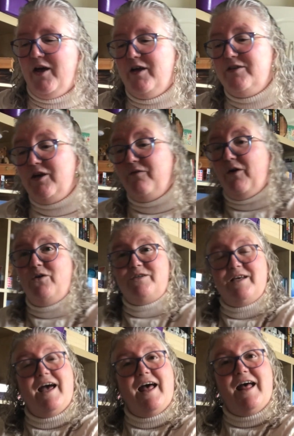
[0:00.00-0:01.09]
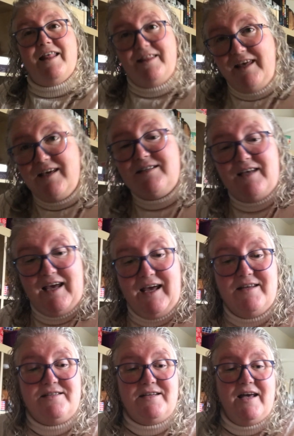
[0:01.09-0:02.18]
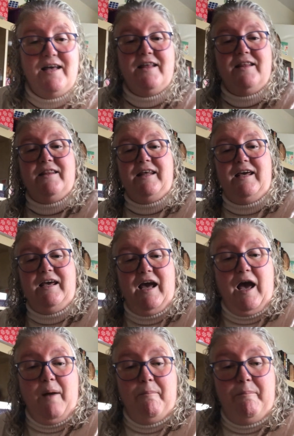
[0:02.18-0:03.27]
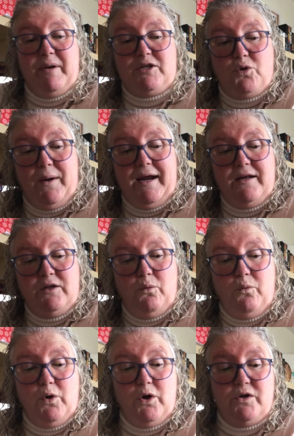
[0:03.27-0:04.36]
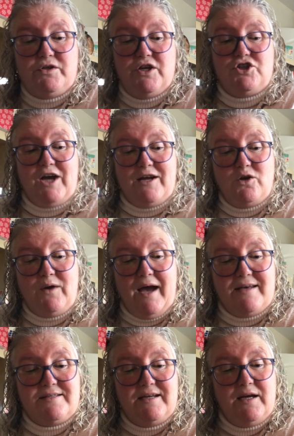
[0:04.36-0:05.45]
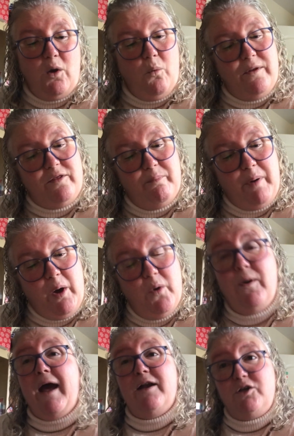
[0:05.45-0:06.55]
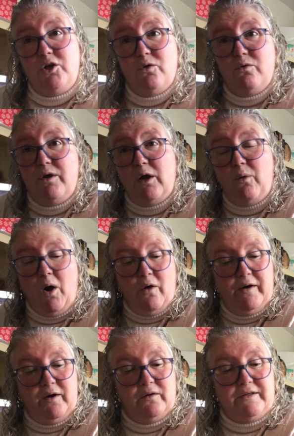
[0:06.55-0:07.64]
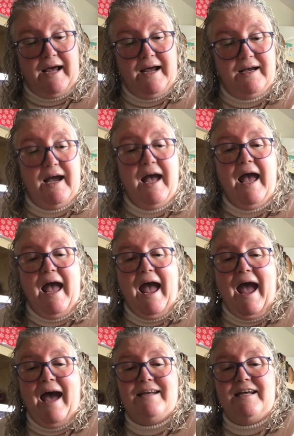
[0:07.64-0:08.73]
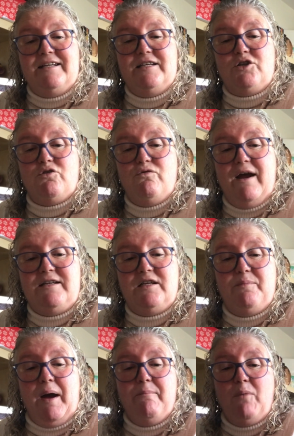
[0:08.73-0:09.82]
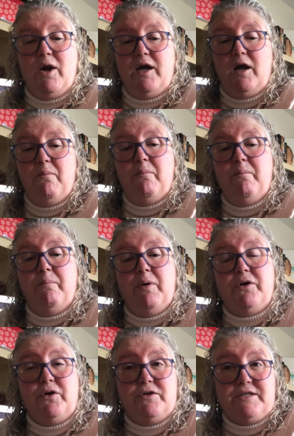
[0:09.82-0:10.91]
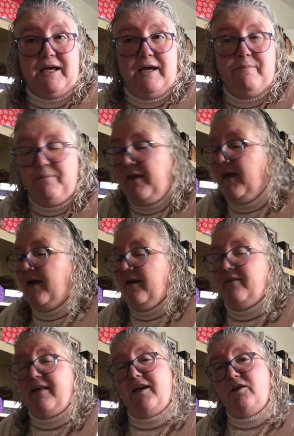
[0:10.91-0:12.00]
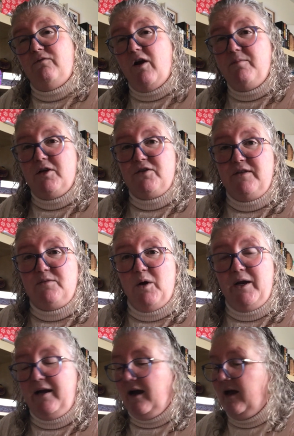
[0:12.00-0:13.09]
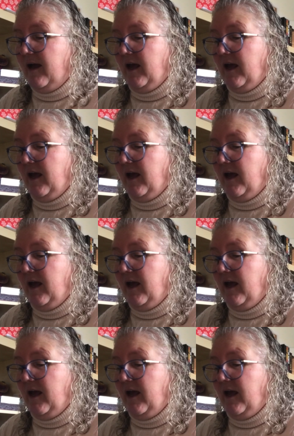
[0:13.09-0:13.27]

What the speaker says: So folks, this is the Between the Worlds Shadow Casting with Bone and Curio Oracle deck, and it is created by Monica Bodirsky. Thank you very much for this, Monica.